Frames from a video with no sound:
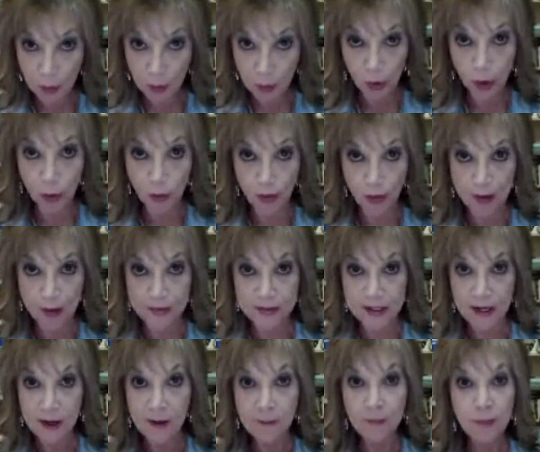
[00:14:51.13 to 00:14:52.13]

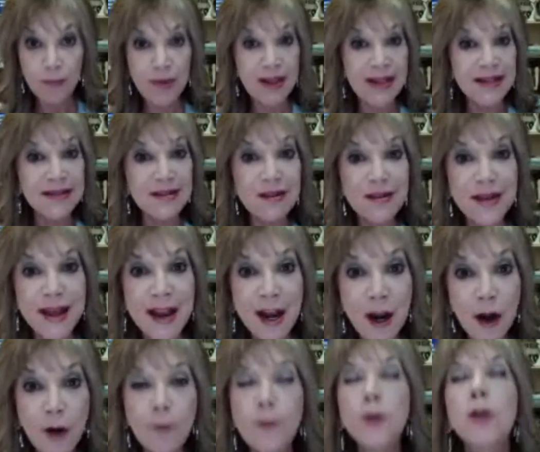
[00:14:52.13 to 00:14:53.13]
programs because
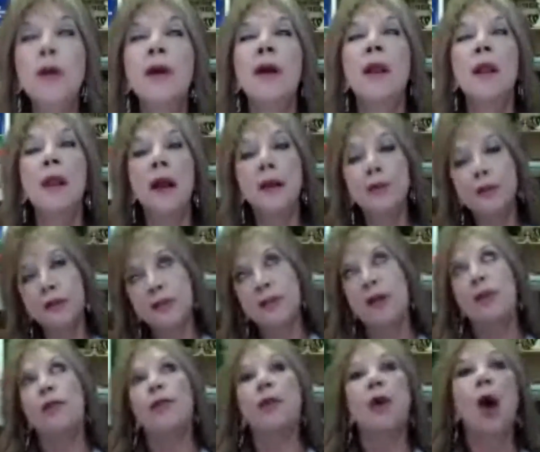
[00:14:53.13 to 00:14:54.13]
there you can let
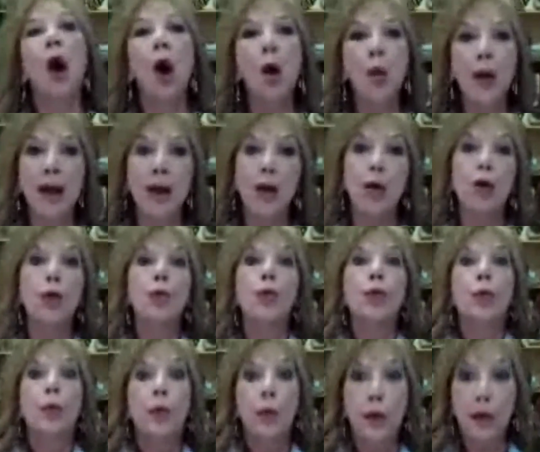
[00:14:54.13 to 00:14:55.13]
yourself go and go
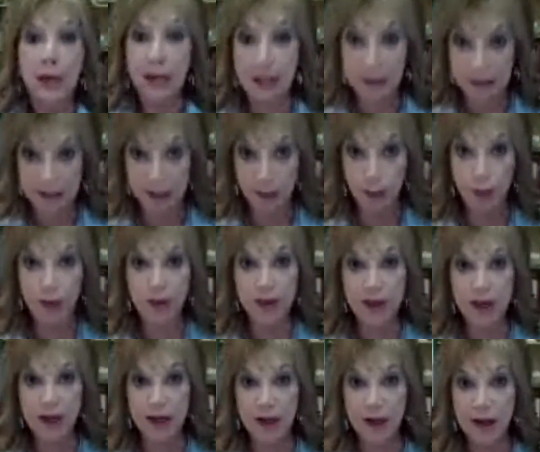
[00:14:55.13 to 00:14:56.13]
really deep
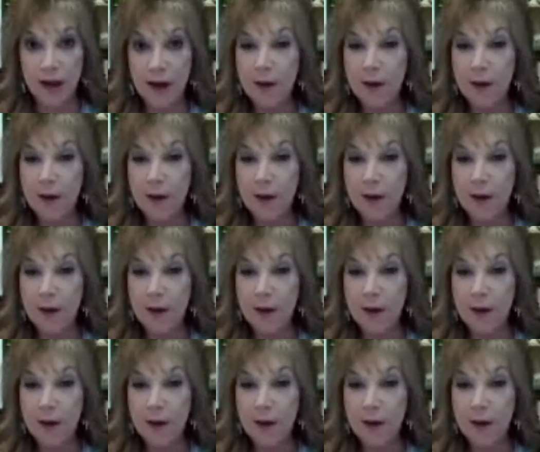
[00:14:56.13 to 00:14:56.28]
within.